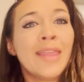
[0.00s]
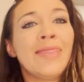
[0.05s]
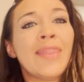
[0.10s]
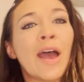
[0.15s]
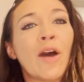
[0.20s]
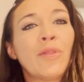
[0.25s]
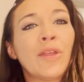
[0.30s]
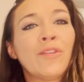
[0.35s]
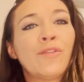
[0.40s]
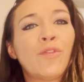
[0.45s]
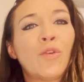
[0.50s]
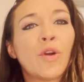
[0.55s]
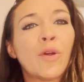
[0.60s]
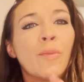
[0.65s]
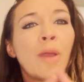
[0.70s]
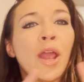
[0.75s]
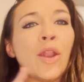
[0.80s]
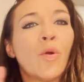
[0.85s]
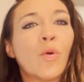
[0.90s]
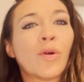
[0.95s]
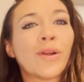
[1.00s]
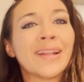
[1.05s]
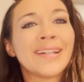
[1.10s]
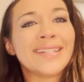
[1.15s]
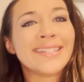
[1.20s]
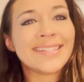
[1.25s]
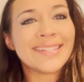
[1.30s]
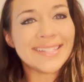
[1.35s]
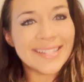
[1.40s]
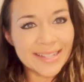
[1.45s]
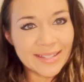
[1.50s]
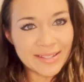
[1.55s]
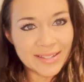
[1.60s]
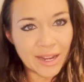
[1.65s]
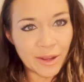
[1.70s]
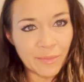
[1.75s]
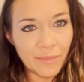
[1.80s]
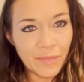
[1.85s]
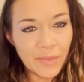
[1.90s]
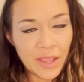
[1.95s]
Now they form an organ
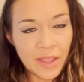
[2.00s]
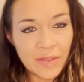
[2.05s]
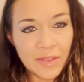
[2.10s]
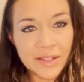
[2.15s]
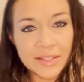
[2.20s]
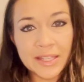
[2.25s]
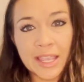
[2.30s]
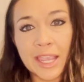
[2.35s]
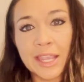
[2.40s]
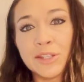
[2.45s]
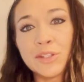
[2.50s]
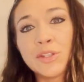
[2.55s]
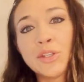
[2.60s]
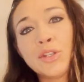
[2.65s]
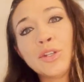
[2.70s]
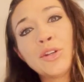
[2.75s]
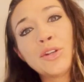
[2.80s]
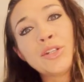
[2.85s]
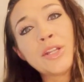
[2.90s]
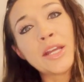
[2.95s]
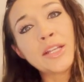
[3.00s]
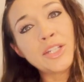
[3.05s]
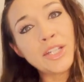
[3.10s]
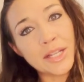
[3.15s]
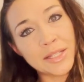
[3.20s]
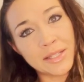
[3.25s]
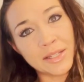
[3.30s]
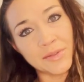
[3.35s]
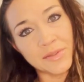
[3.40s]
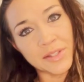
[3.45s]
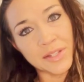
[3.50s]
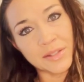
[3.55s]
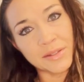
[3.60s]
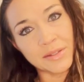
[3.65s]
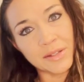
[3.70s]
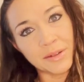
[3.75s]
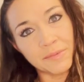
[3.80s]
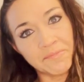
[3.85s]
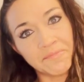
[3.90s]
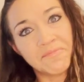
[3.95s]
system. In this case, your digestive
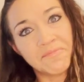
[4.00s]
system.